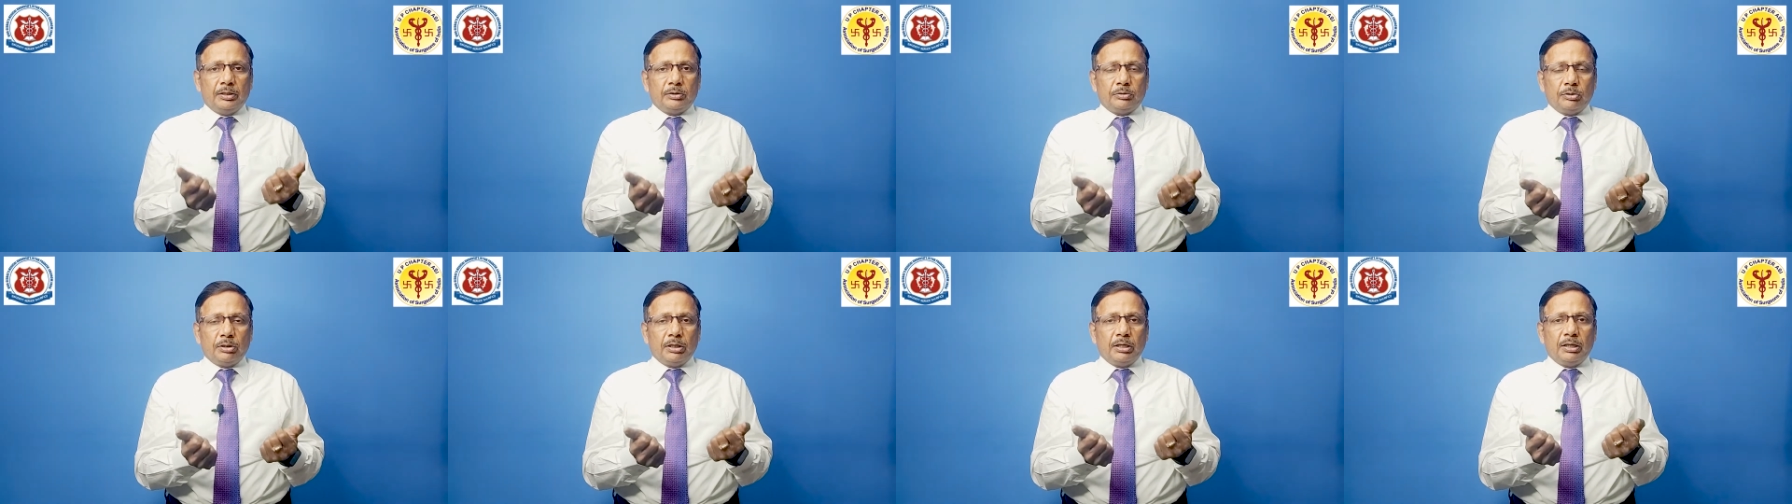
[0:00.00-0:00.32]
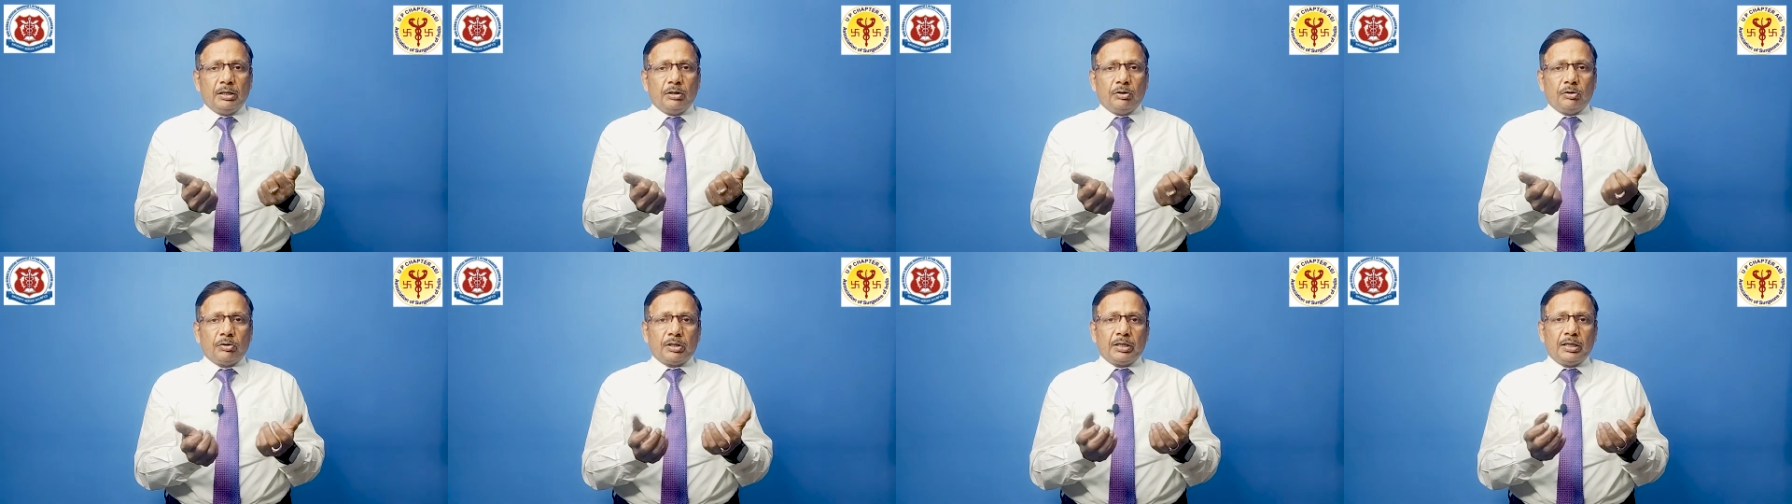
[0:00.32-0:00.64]

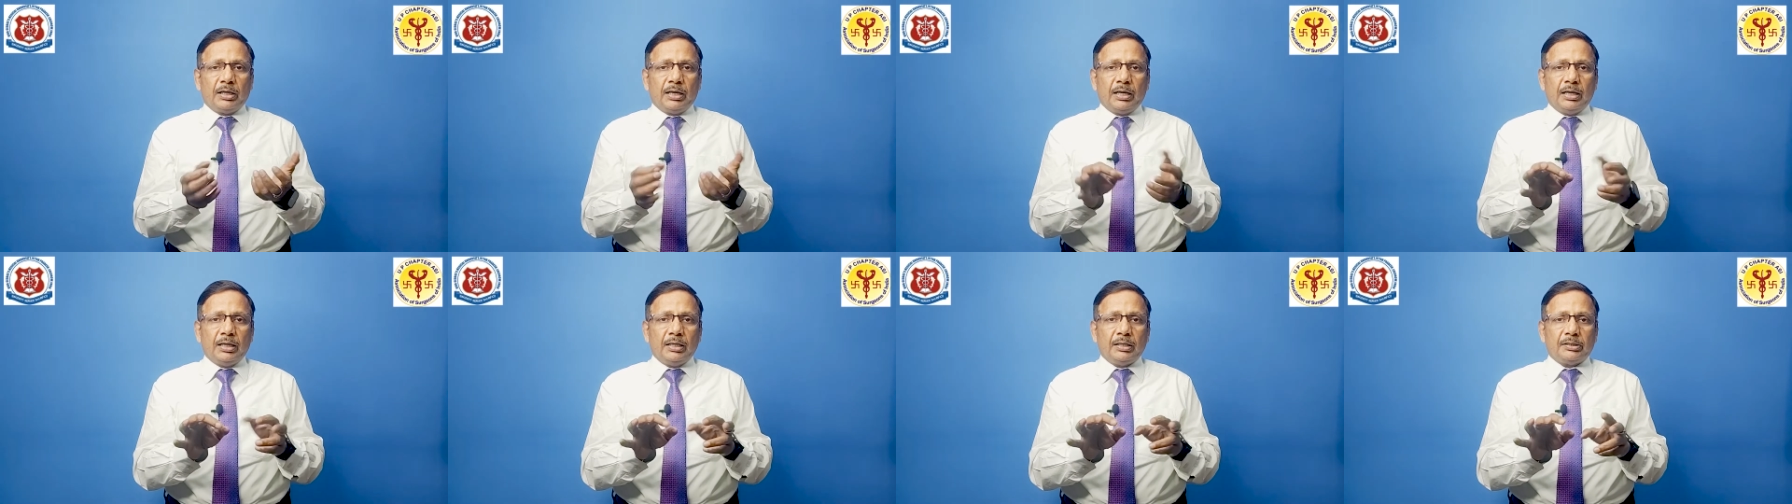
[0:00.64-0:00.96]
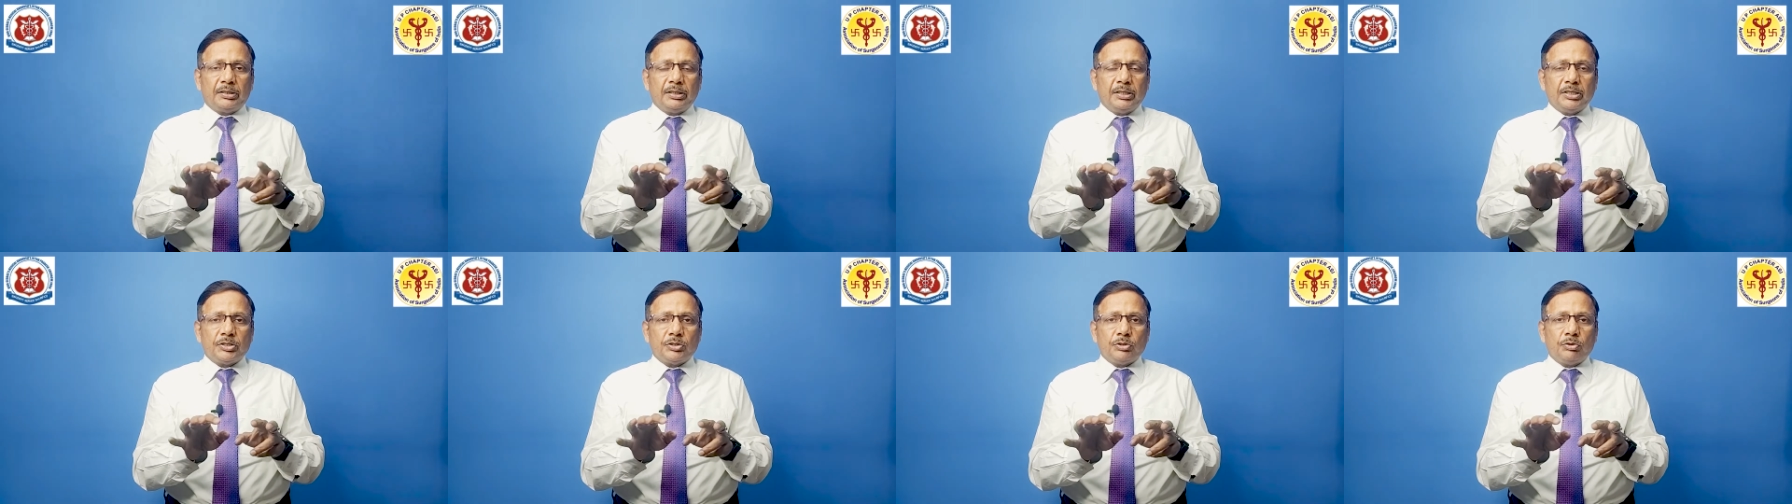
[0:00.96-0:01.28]
today, okay, I'll
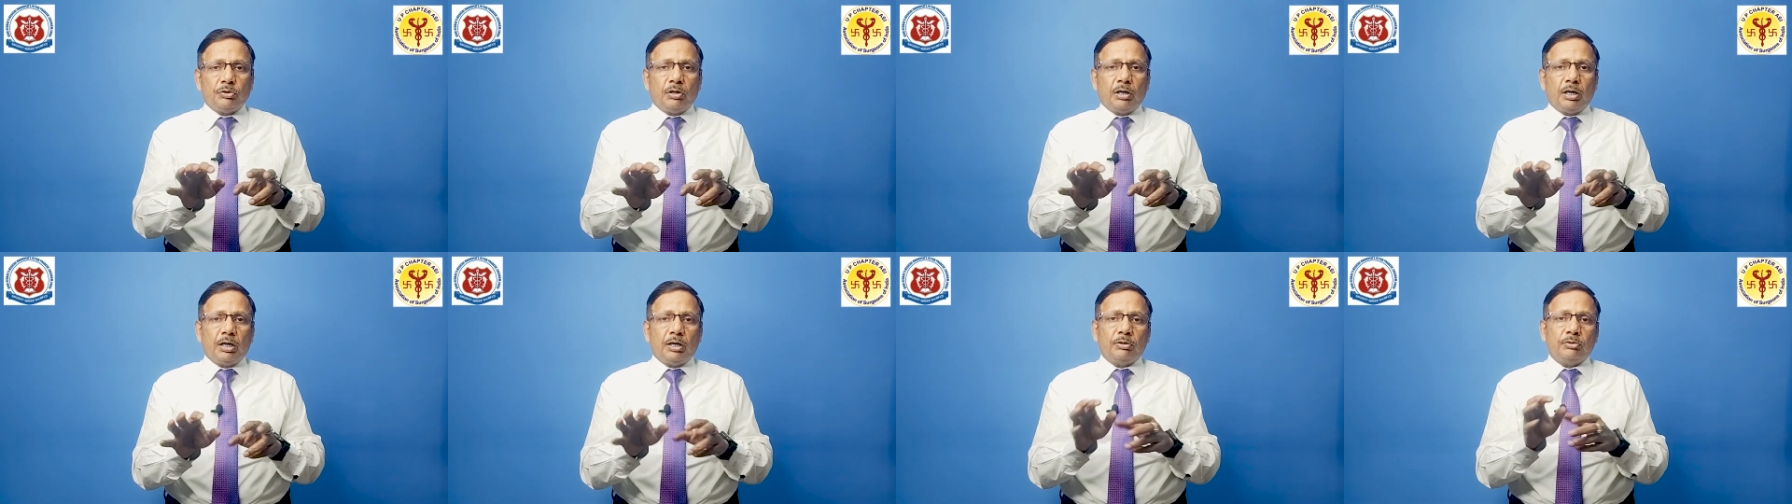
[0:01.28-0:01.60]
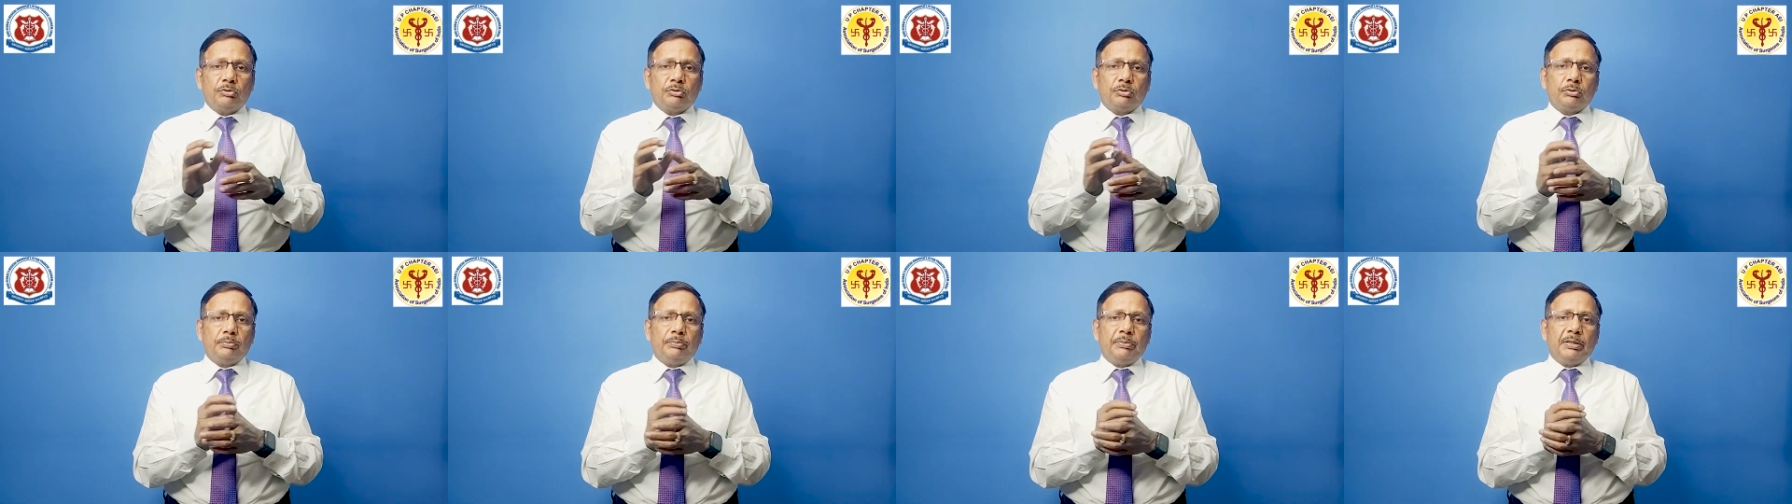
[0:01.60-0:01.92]
teach you how
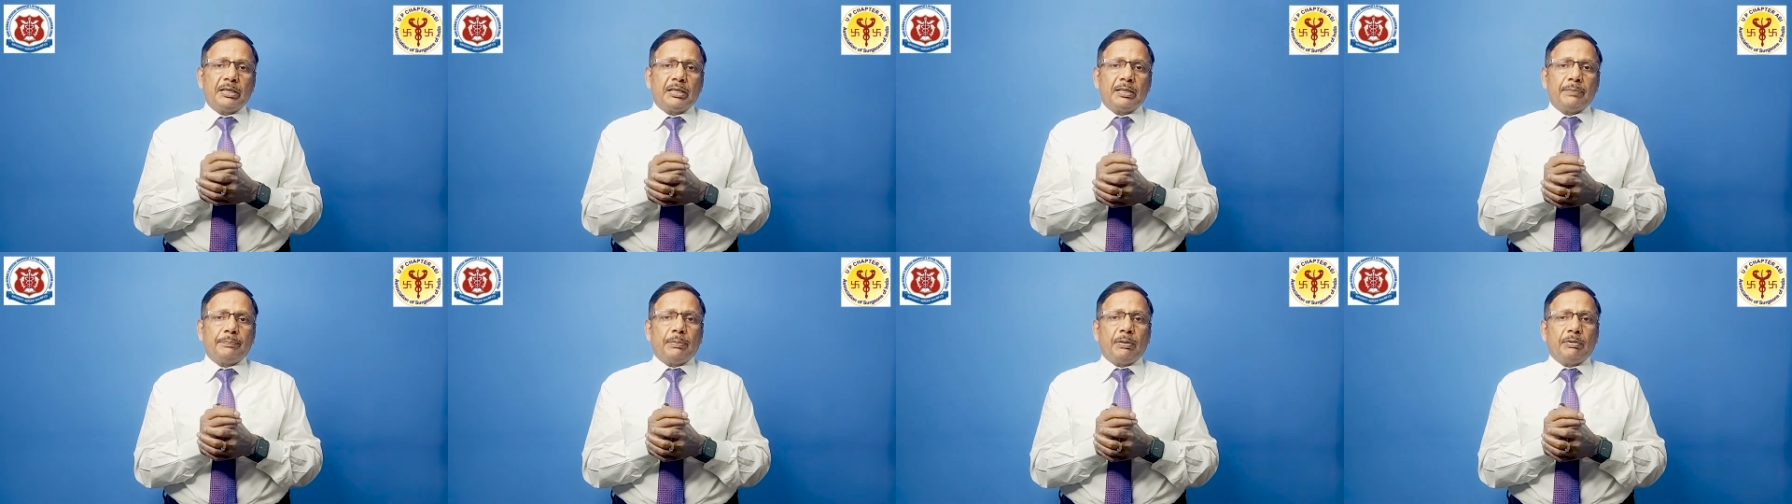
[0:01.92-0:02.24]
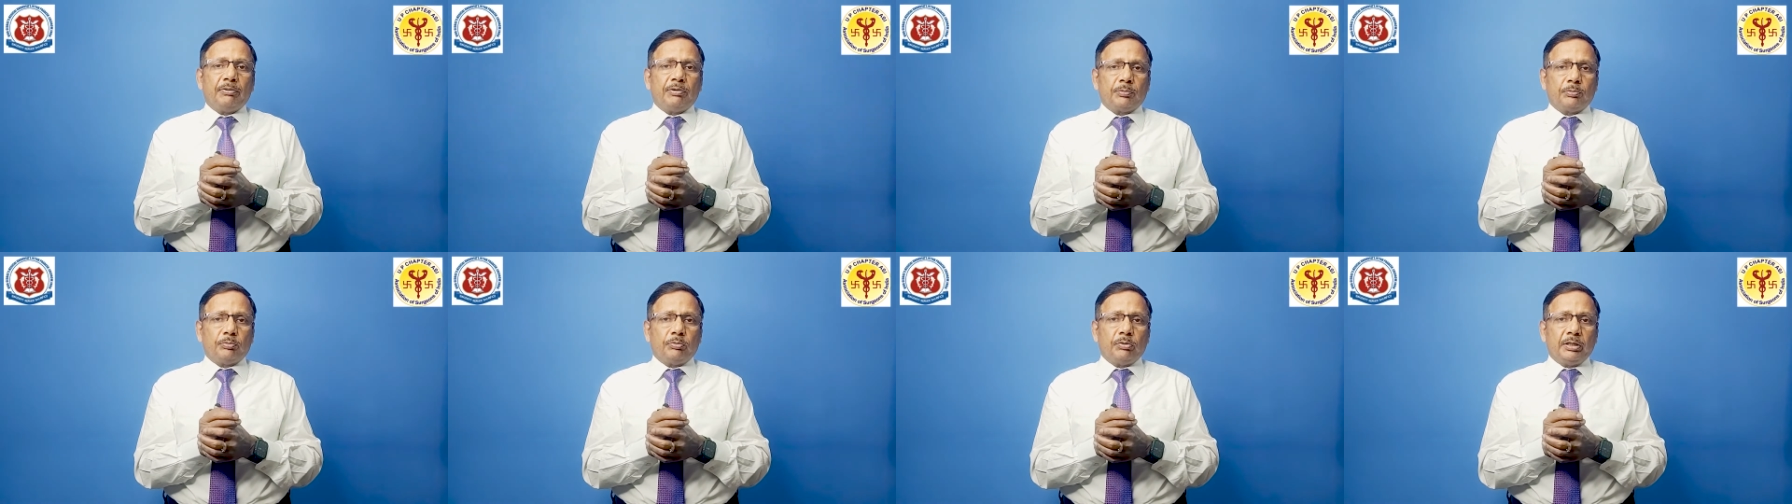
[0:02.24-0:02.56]
to make a
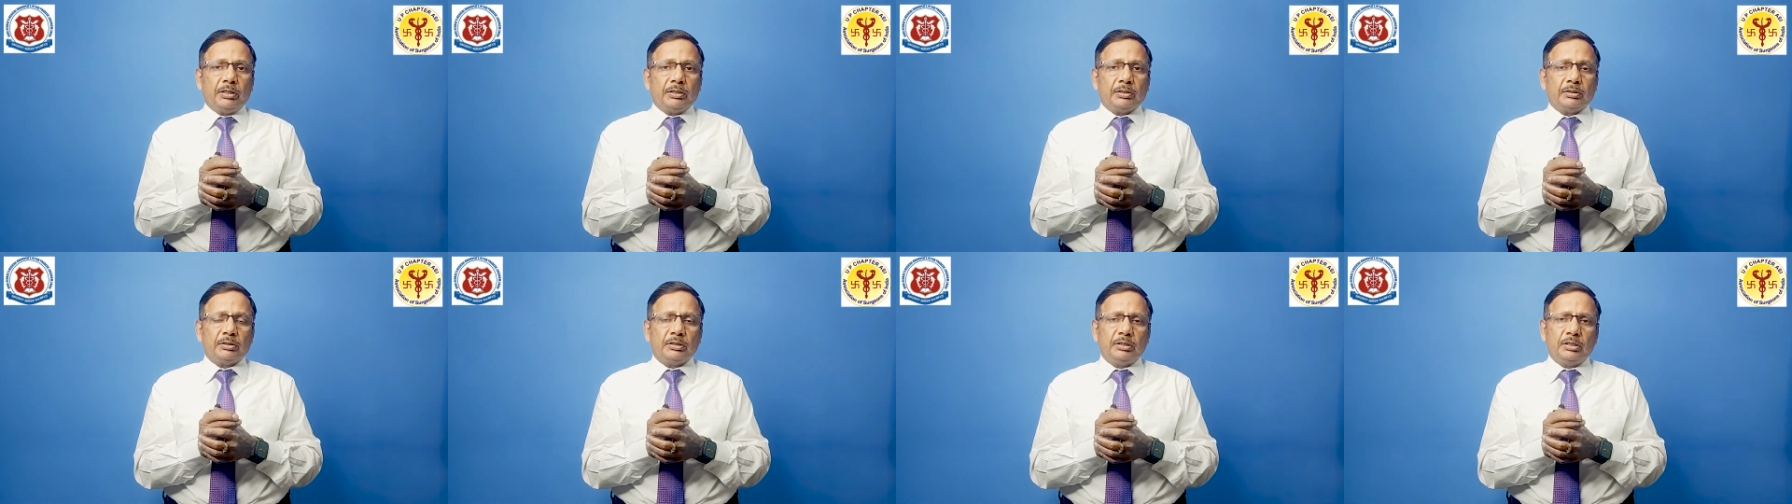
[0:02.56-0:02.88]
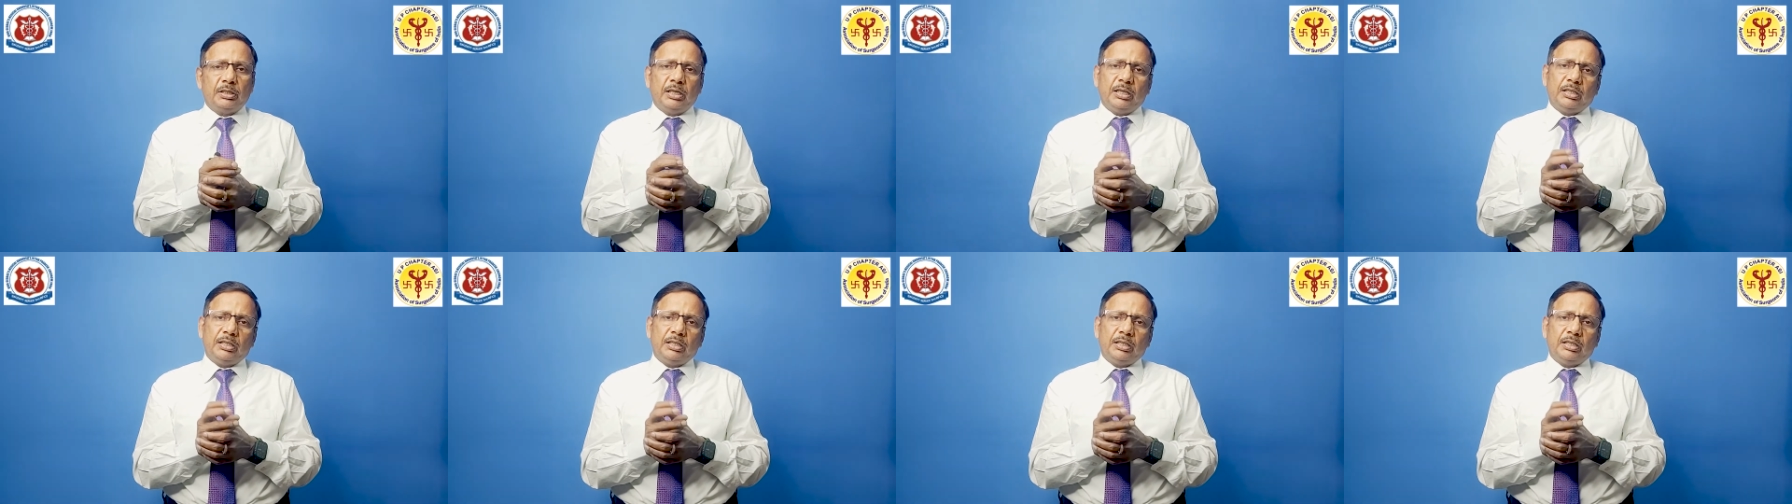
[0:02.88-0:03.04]
PowerPoint.